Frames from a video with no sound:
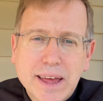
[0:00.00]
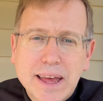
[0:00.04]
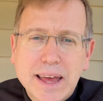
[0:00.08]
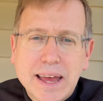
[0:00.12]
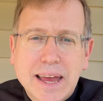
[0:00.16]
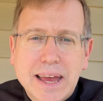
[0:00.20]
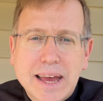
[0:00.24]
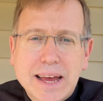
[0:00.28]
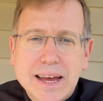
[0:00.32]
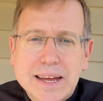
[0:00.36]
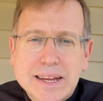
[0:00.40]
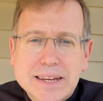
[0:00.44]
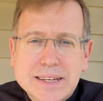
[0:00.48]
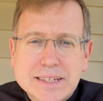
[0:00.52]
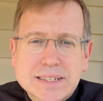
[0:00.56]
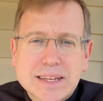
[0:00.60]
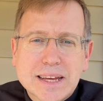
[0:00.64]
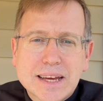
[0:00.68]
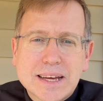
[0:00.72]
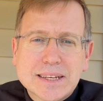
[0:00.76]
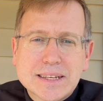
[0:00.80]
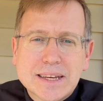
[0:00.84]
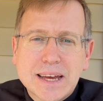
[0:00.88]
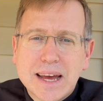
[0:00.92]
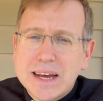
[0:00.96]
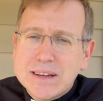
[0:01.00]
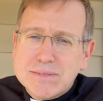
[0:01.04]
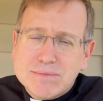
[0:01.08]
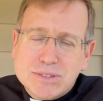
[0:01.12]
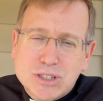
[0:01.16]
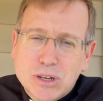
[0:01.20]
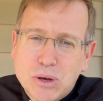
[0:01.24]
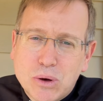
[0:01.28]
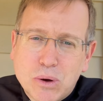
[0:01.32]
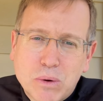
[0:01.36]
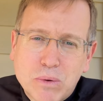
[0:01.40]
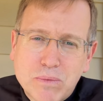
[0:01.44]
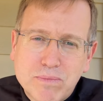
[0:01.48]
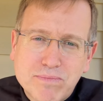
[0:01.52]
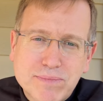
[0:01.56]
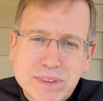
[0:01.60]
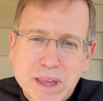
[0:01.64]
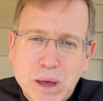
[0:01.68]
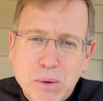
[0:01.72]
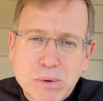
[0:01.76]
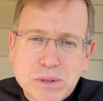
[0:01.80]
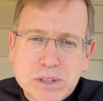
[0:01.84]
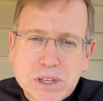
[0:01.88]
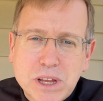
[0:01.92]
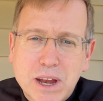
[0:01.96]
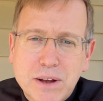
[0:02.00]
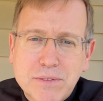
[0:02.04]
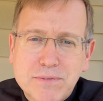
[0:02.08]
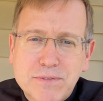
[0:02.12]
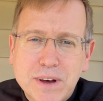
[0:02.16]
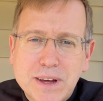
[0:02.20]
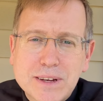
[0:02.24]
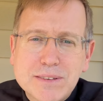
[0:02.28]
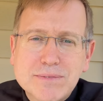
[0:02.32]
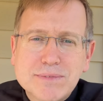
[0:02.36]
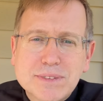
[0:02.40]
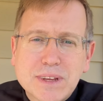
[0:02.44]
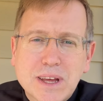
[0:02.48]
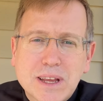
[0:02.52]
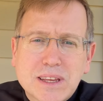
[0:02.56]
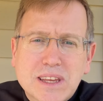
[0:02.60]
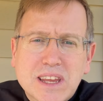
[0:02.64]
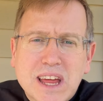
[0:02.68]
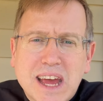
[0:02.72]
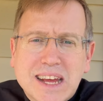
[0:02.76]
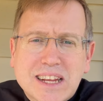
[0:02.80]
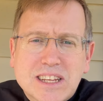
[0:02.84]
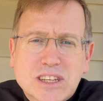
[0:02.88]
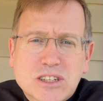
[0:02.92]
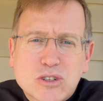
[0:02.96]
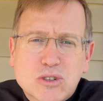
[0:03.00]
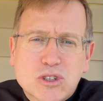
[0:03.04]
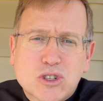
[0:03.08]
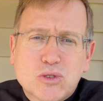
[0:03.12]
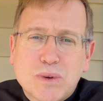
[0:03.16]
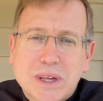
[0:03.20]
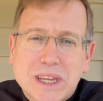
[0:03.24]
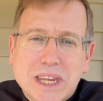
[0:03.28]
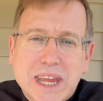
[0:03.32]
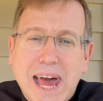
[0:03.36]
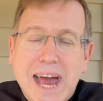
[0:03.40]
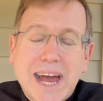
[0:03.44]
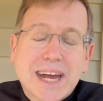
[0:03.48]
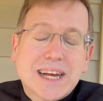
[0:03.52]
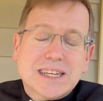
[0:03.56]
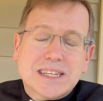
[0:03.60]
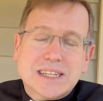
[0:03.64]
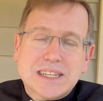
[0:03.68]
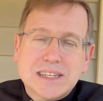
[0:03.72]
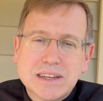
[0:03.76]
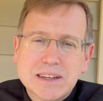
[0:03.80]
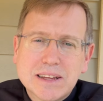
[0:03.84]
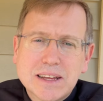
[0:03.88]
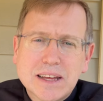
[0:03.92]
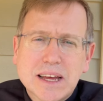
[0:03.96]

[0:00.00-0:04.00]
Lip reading: And so that was a lot of fun. I like to just relax.